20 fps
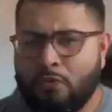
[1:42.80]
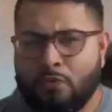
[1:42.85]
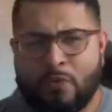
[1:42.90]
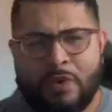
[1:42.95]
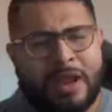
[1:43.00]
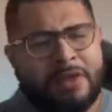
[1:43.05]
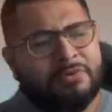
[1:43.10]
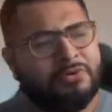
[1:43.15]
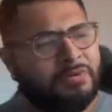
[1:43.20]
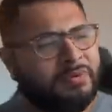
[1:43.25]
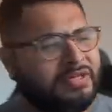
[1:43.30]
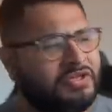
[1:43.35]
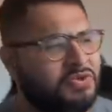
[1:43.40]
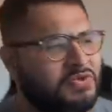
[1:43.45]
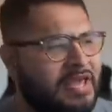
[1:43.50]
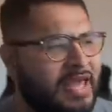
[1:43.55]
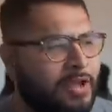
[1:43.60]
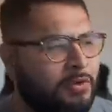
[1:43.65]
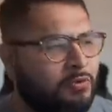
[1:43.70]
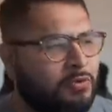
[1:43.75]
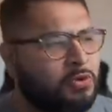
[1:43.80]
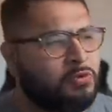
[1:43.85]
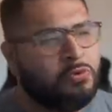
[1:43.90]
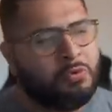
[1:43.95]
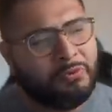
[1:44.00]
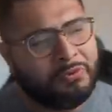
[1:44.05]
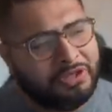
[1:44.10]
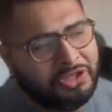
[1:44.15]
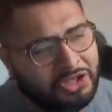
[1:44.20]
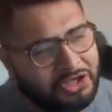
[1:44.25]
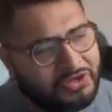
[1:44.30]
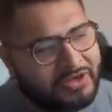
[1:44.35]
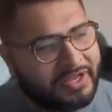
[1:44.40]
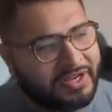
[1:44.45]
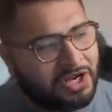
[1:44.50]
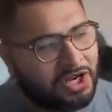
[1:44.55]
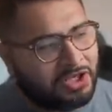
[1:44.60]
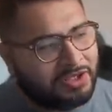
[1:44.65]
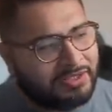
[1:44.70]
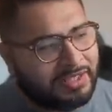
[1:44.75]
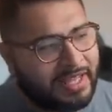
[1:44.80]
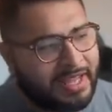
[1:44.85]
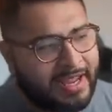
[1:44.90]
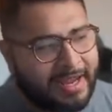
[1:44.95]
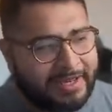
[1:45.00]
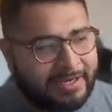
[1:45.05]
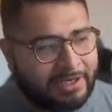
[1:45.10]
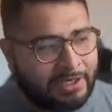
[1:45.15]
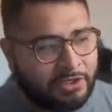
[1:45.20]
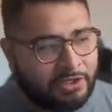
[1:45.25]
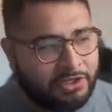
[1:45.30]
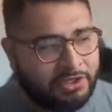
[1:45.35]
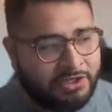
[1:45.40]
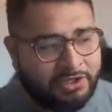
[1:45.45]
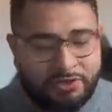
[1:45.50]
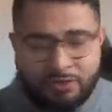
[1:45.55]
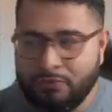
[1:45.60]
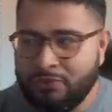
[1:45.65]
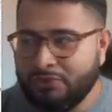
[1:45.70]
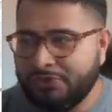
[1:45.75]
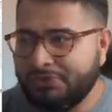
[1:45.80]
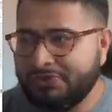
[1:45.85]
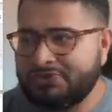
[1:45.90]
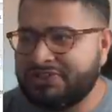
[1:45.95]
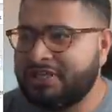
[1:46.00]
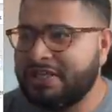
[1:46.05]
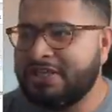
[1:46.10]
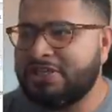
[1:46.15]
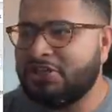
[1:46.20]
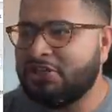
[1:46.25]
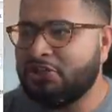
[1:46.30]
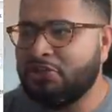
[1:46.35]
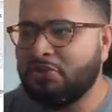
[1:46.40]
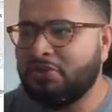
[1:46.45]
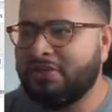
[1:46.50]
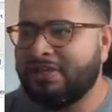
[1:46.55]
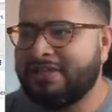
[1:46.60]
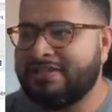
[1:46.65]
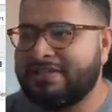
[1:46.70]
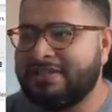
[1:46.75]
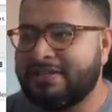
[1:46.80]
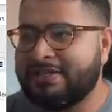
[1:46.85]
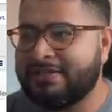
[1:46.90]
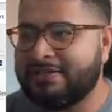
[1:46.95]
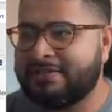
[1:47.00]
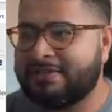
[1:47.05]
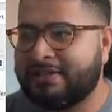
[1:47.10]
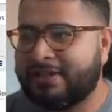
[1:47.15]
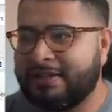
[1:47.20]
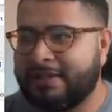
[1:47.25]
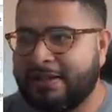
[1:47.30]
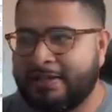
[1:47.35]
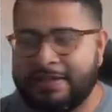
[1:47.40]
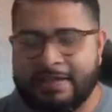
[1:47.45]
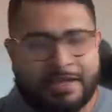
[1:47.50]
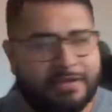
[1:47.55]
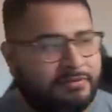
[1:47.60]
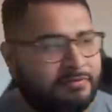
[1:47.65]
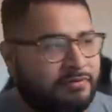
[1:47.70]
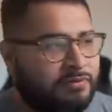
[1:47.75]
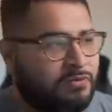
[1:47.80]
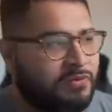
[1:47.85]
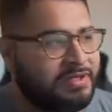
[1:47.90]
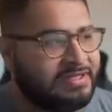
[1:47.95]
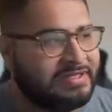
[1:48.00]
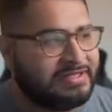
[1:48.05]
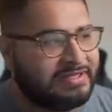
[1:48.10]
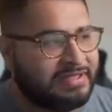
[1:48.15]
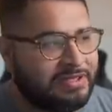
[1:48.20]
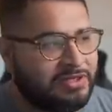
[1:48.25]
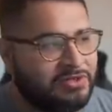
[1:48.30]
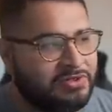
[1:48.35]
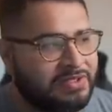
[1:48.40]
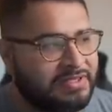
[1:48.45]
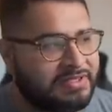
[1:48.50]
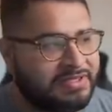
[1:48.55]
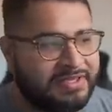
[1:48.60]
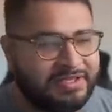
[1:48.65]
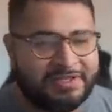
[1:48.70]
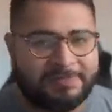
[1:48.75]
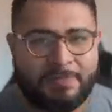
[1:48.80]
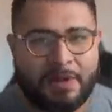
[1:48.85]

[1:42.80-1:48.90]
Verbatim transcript: Why would we do that? Well, when we're looking online, you, you'll see the new listings, like the, the ones that say new listings